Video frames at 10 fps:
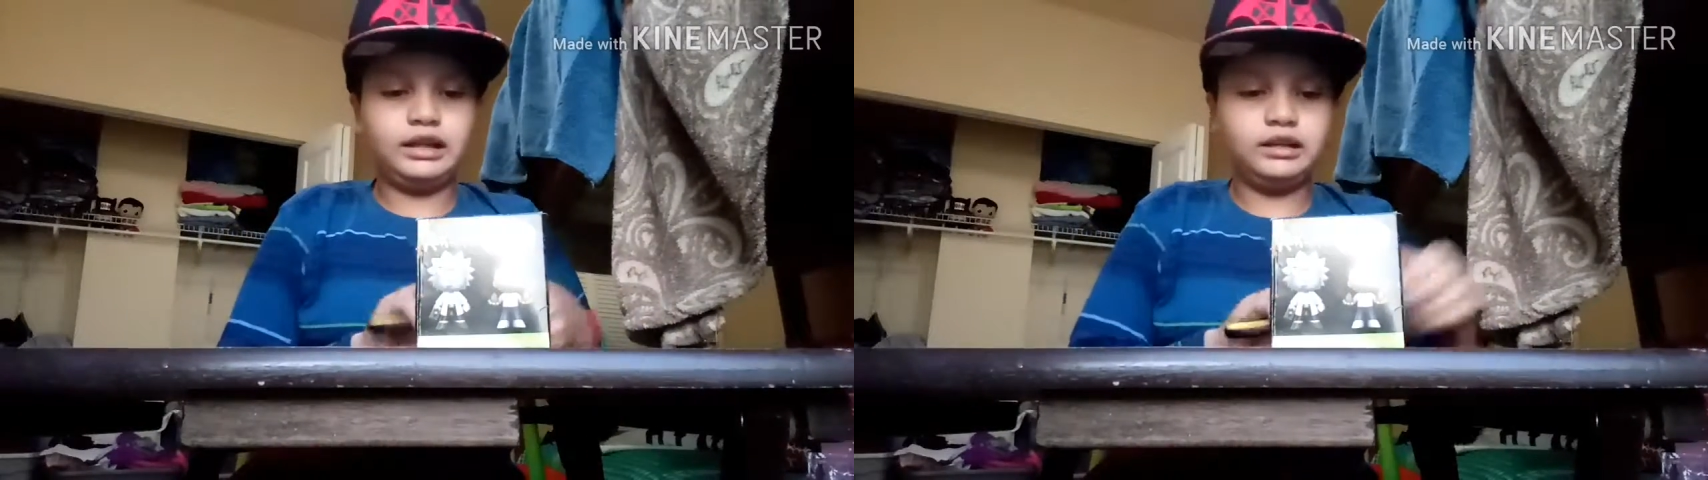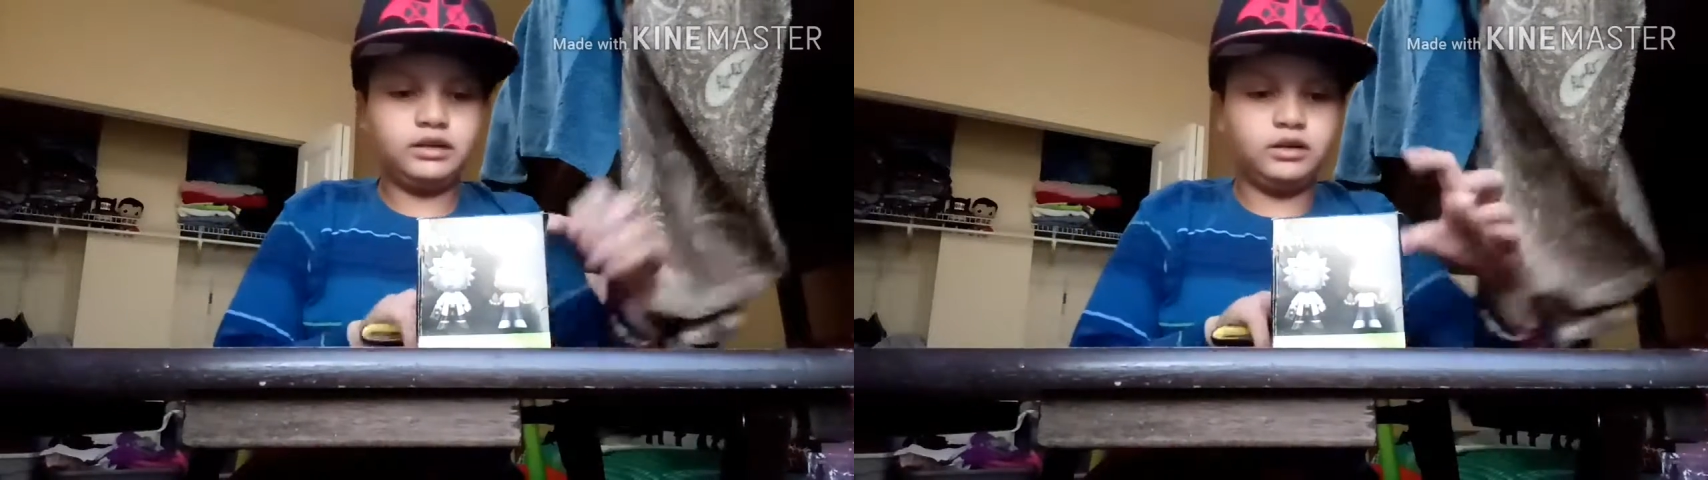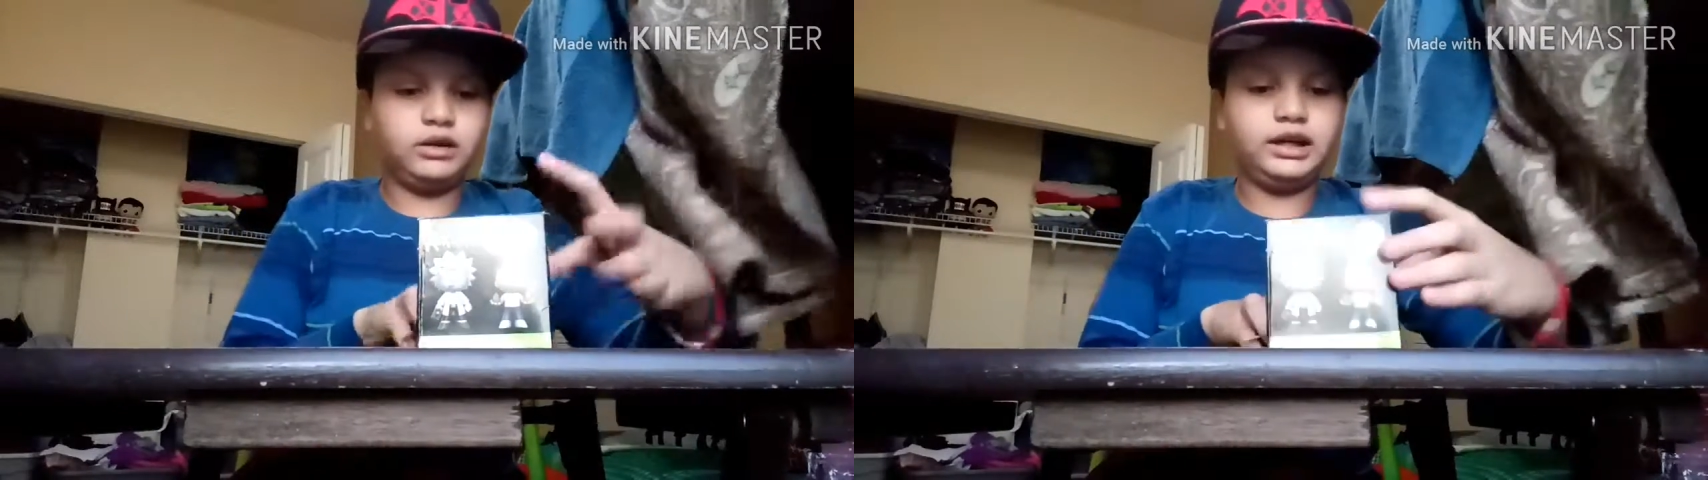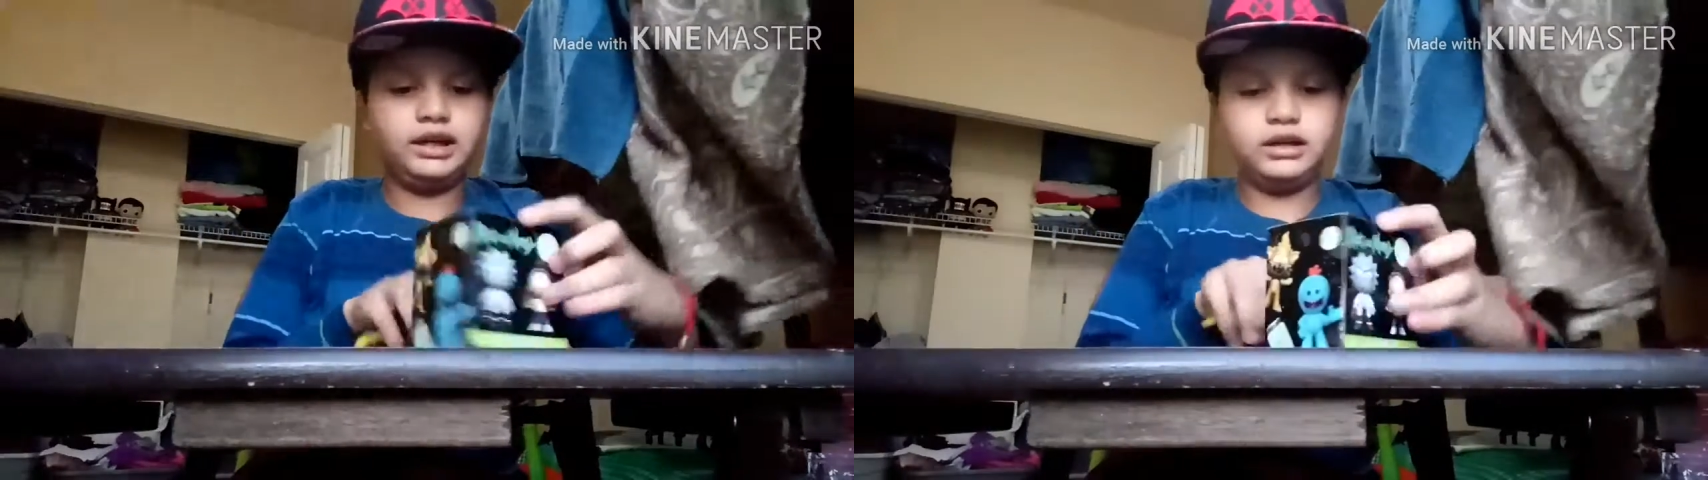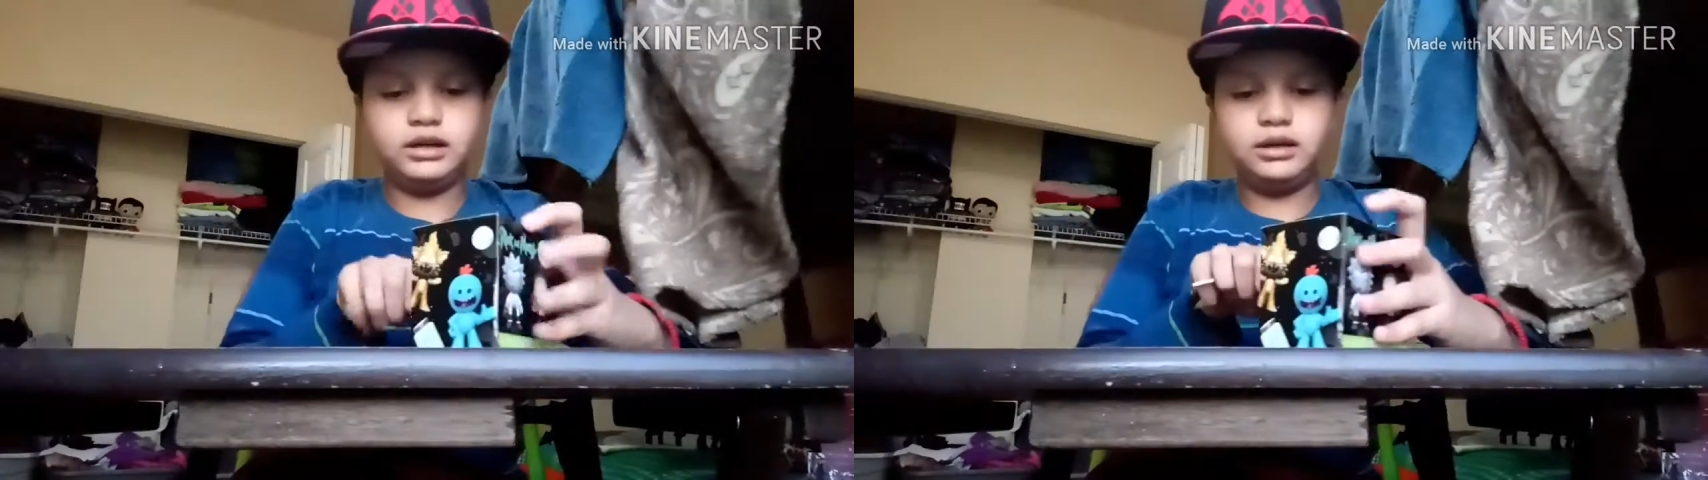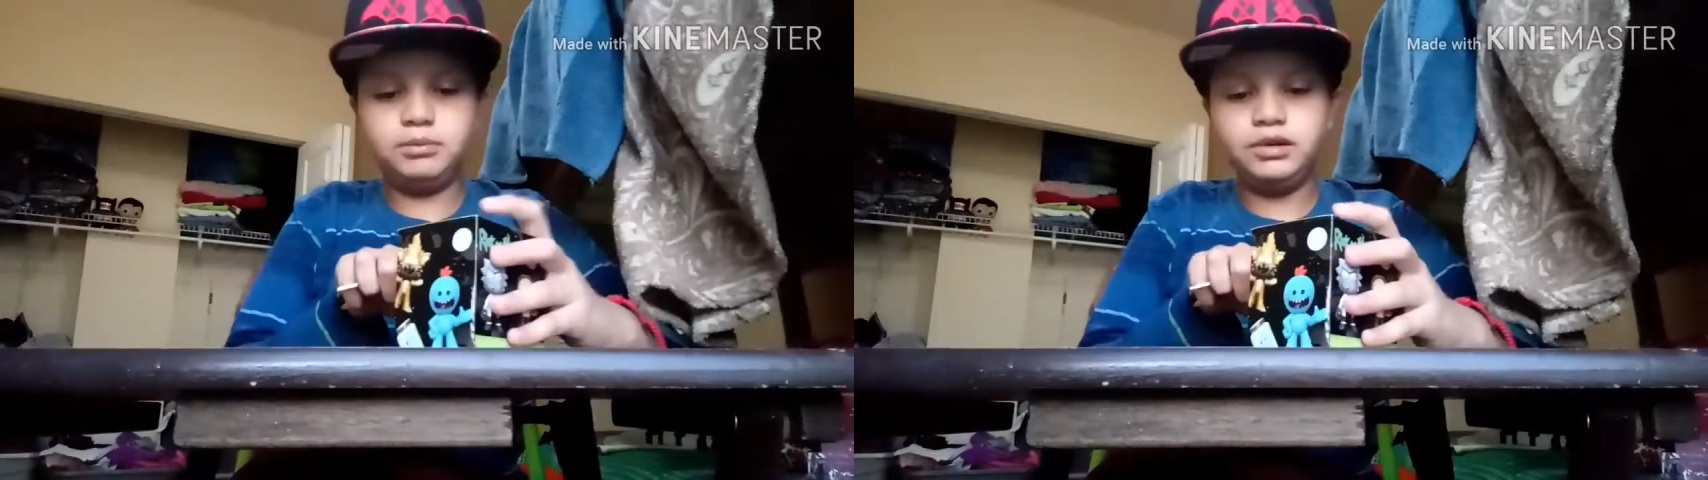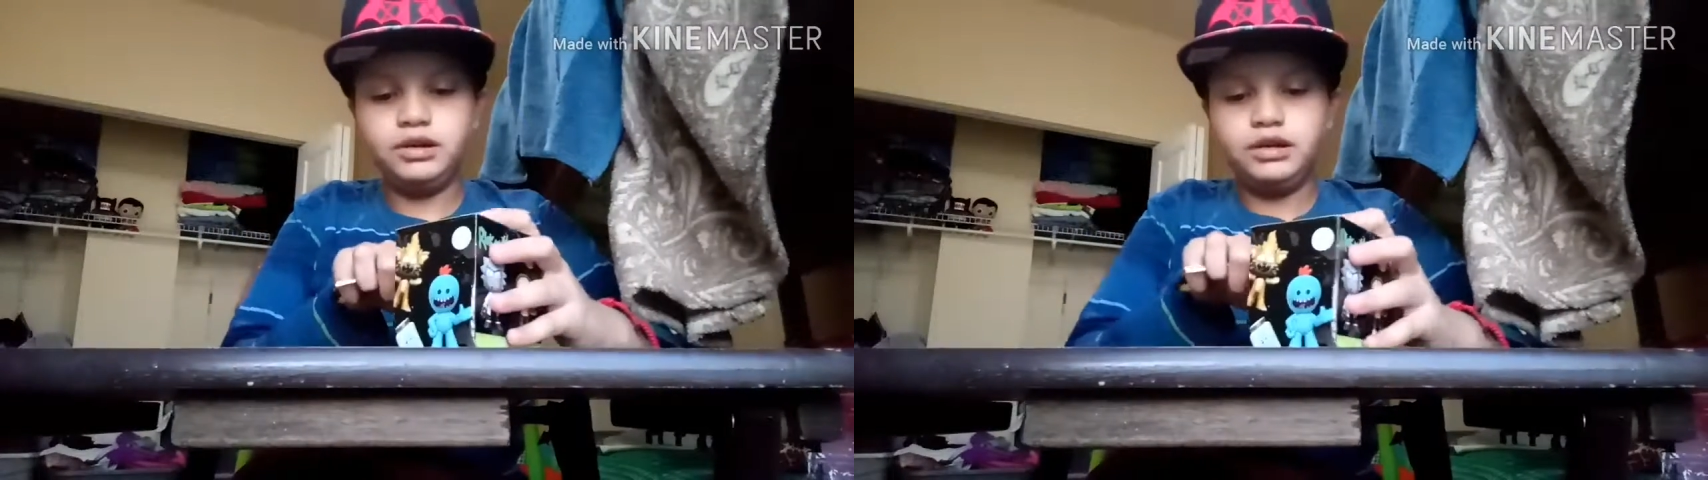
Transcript: that's how I ended up